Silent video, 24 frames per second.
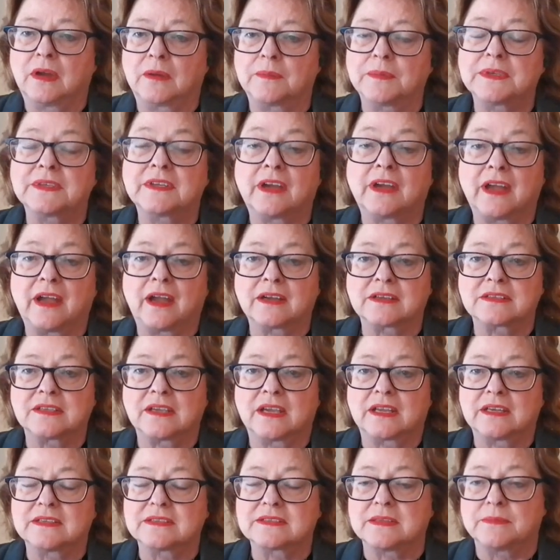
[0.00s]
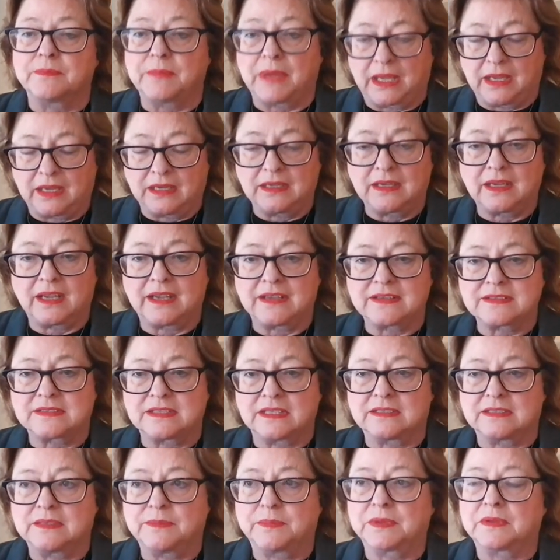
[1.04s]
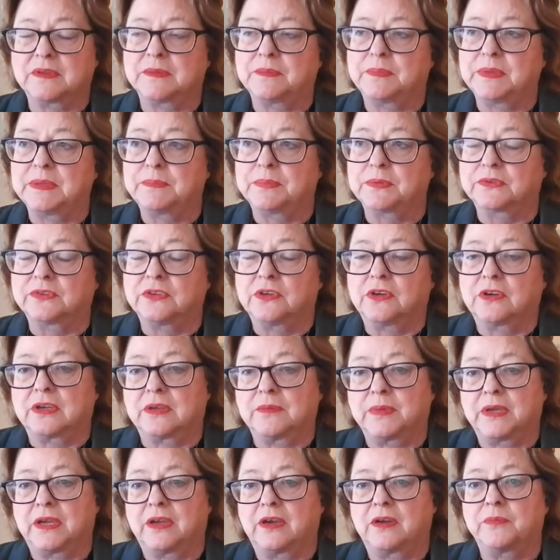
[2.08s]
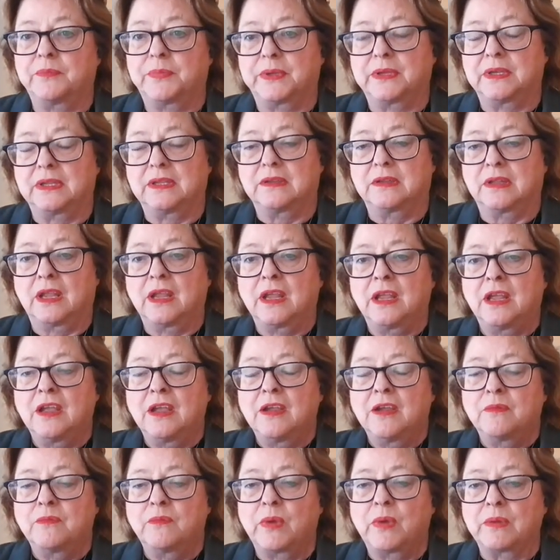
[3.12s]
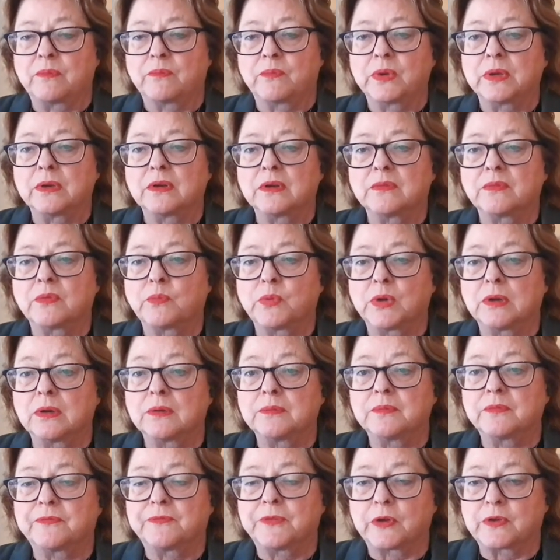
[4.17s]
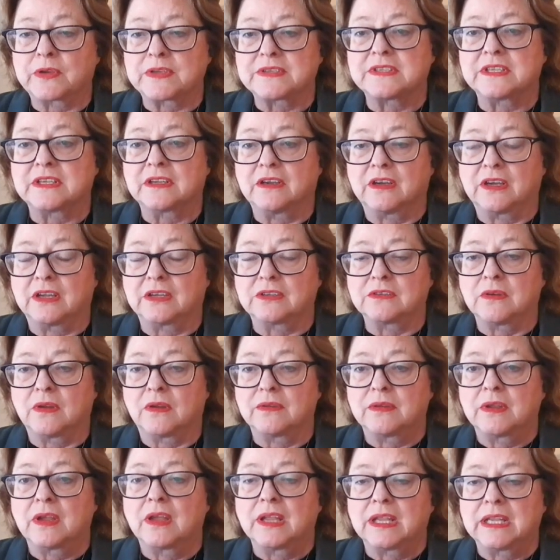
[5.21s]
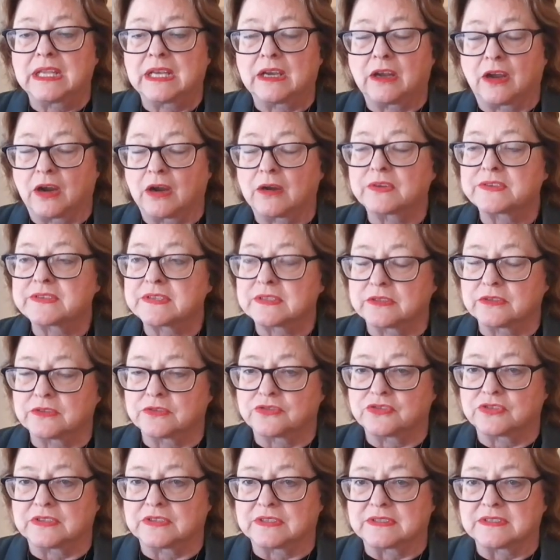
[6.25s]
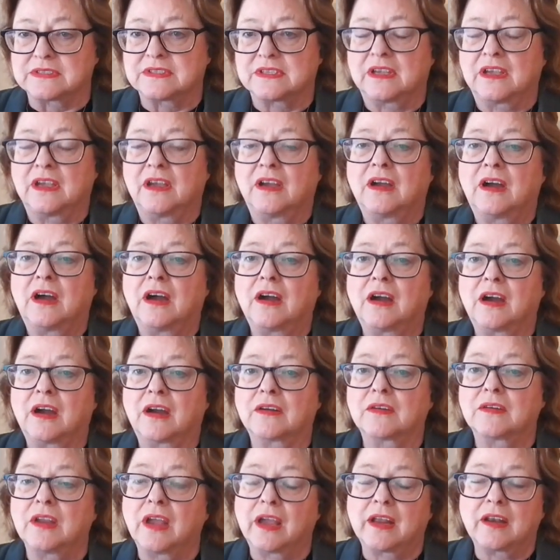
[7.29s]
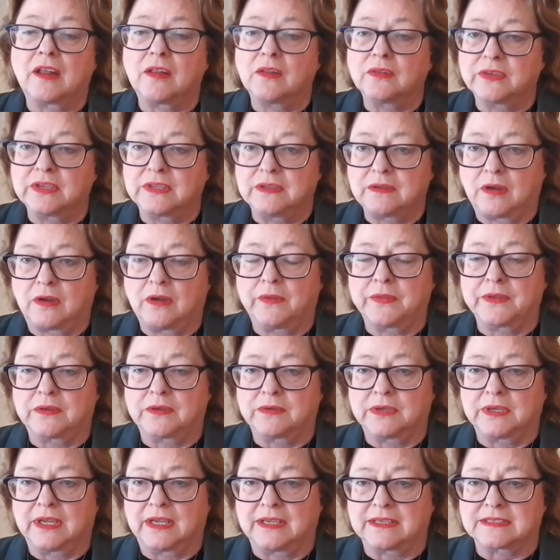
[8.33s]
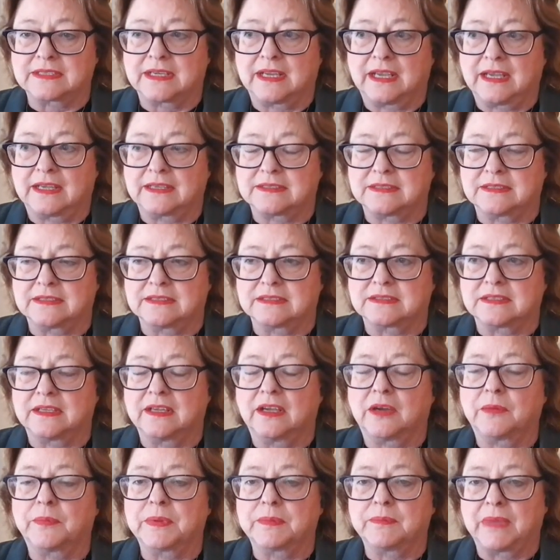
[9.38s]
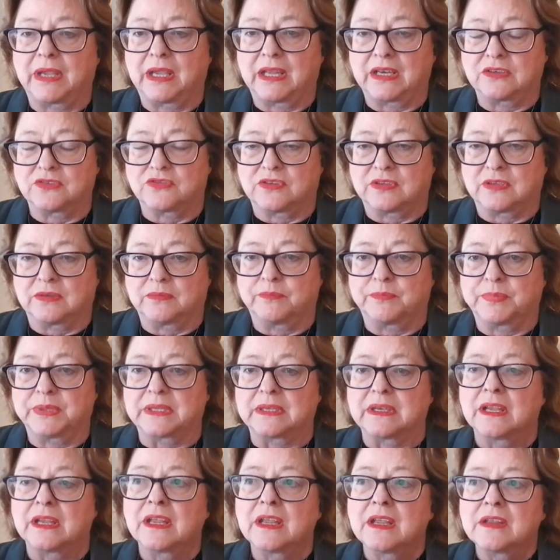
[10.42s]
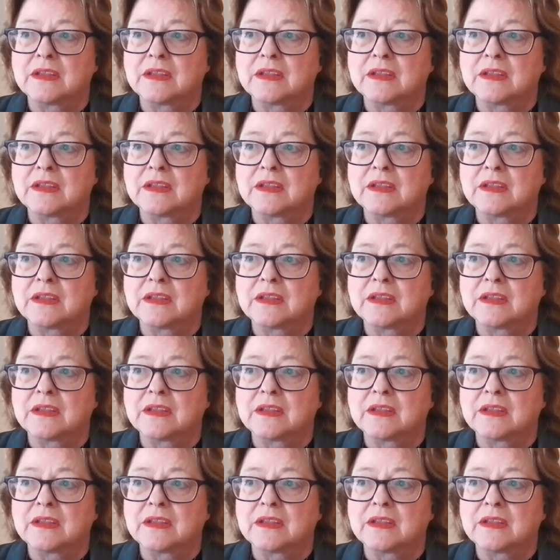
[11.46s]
carbon dioxide is the main gas that typically people talk about, but what we're we're focusing on in our solutions are not only all the greenhouse gases and helping manage them, but